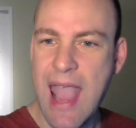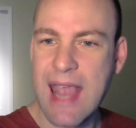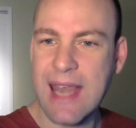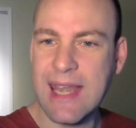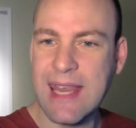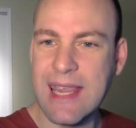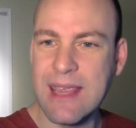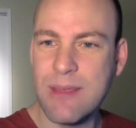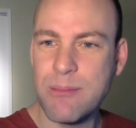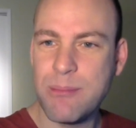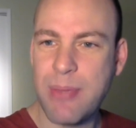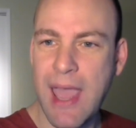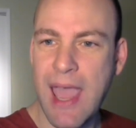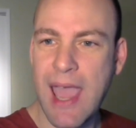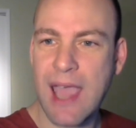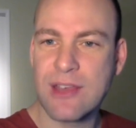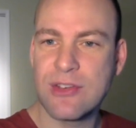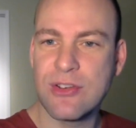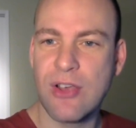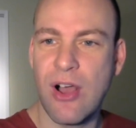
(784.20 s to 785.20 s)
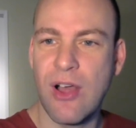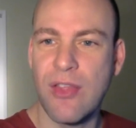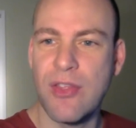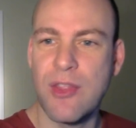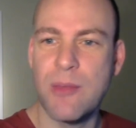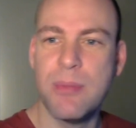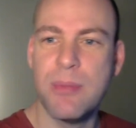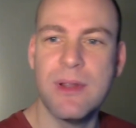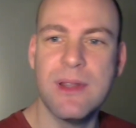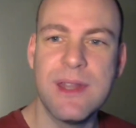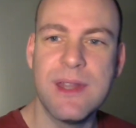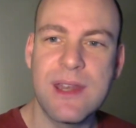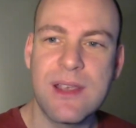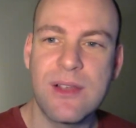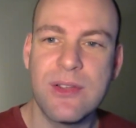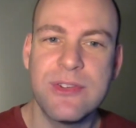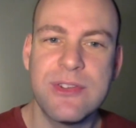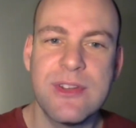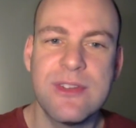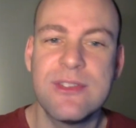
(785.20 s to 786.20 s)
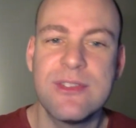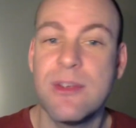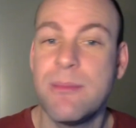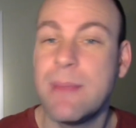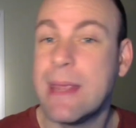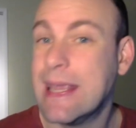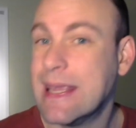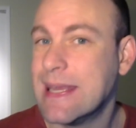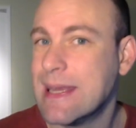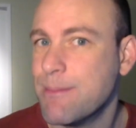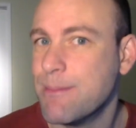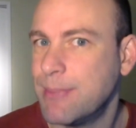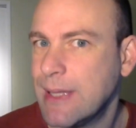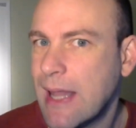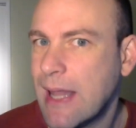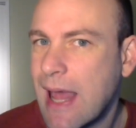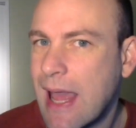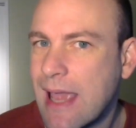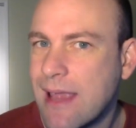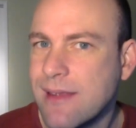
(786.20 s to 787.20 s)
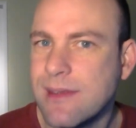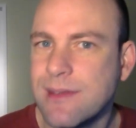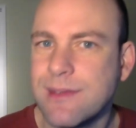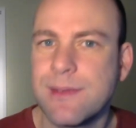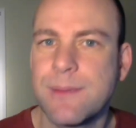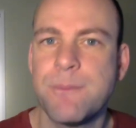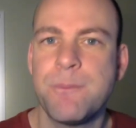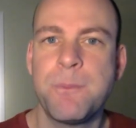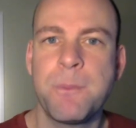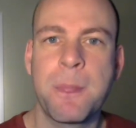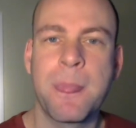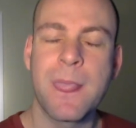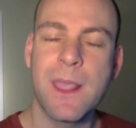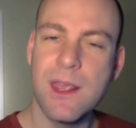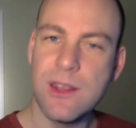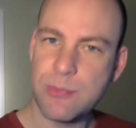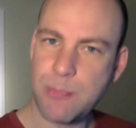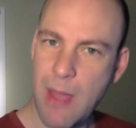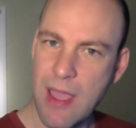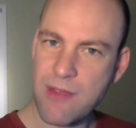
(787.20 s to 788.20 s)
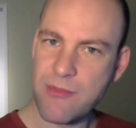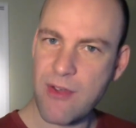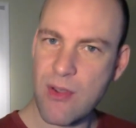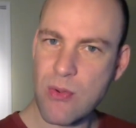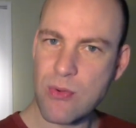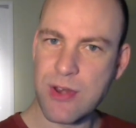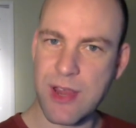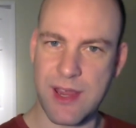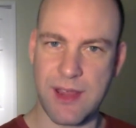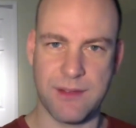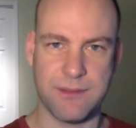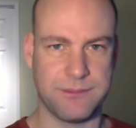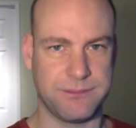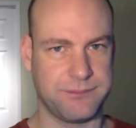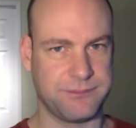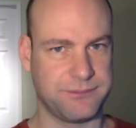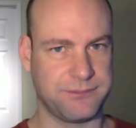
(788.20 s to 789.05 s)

any impact on the political system, it implies, is by voting.